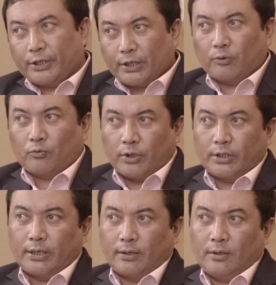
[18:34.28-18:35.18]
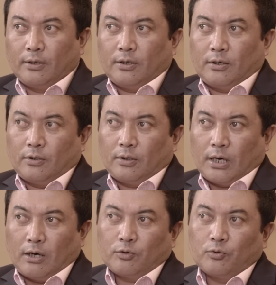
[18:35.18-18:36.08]
out one thing.
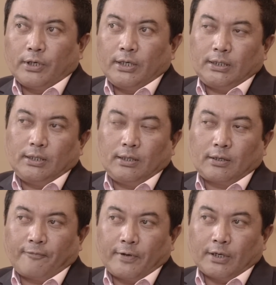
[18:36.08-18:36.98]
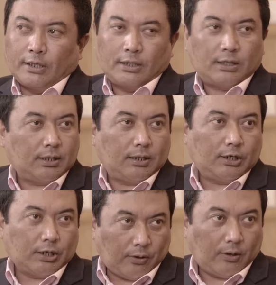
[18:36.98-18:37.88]
How to ease the traffic congestion in
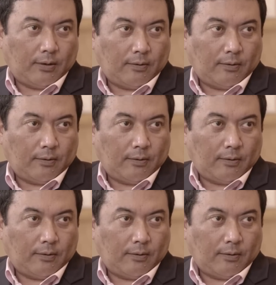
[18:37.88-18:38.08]
Shillong.